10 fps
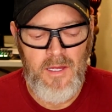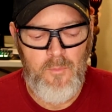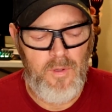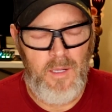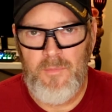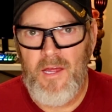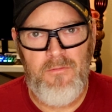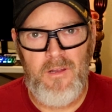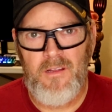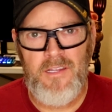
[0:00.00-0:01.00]
but I'm
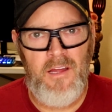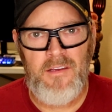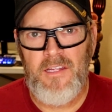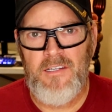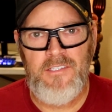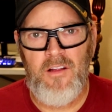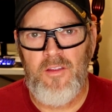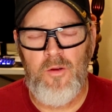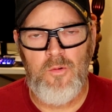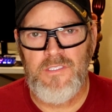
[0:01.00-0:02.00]
definitely not going to tell
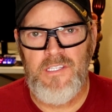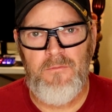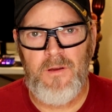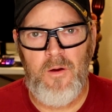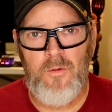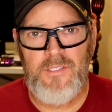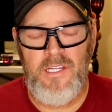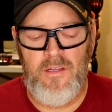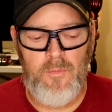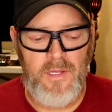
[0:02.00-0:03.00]
you it was difficult
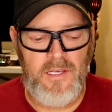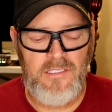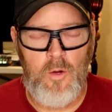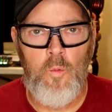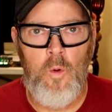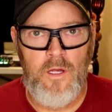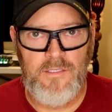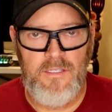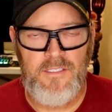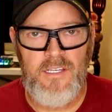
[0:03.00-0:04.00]
either, because it
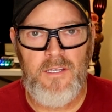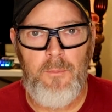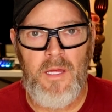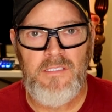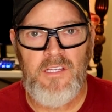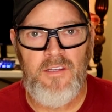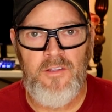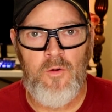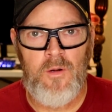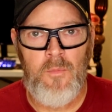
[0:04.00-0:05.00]
wasn't. It depends on
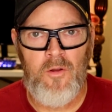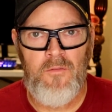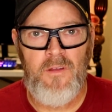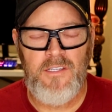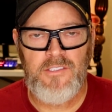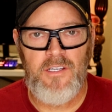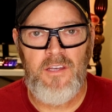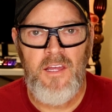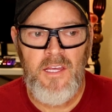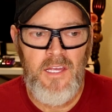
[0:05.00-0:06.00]
your motivation.
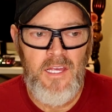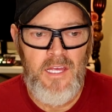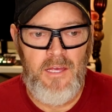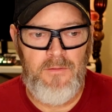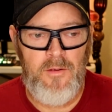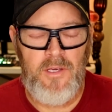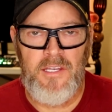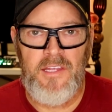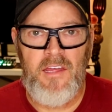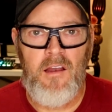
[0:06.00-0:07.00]
If you
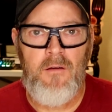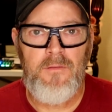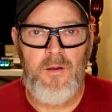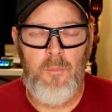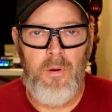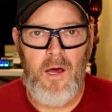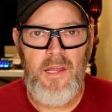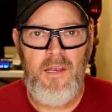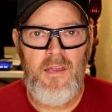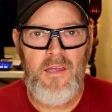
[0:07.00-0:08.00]
can get off your
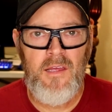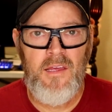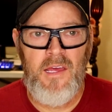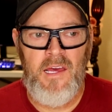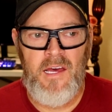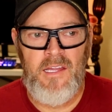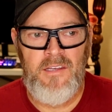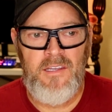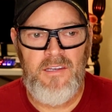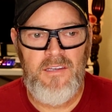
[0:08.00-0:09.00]
butt
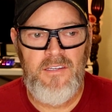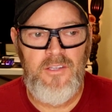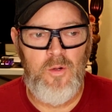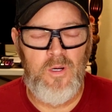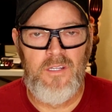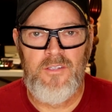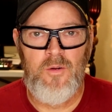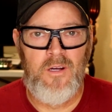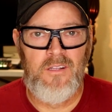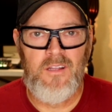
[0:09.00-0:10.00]
and do
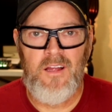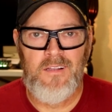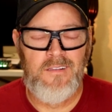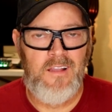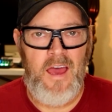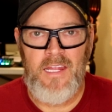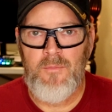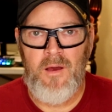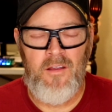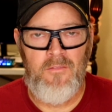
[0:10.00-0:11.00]
a light
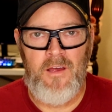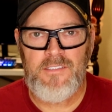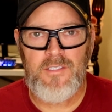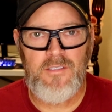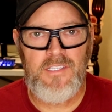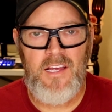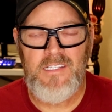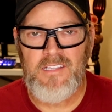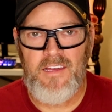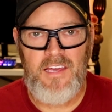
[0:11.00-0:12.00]
amount of
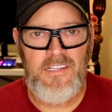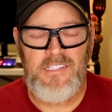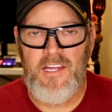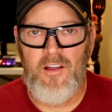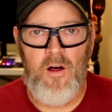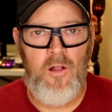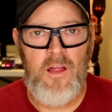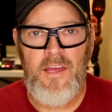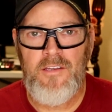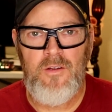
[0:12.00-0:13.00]
exercise, like I said, all
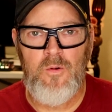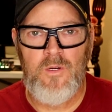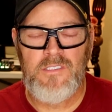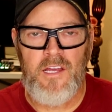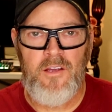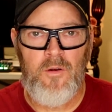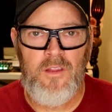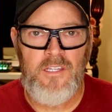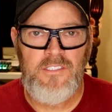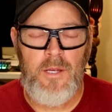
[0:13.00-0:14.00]
I do is I go to
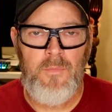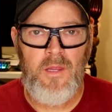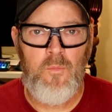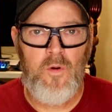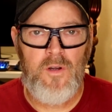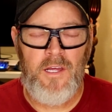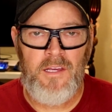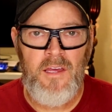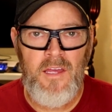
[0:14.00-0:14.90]
the gym in the morning,